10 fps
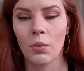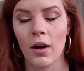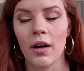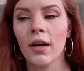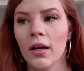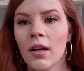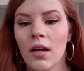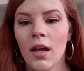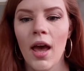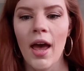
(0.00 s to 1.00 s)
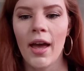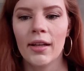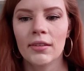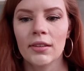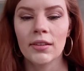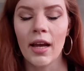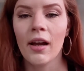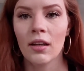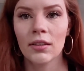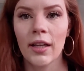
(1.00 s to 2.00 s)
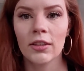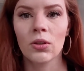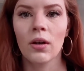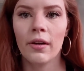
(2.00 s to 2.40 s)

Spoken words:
work, and stay on schedule.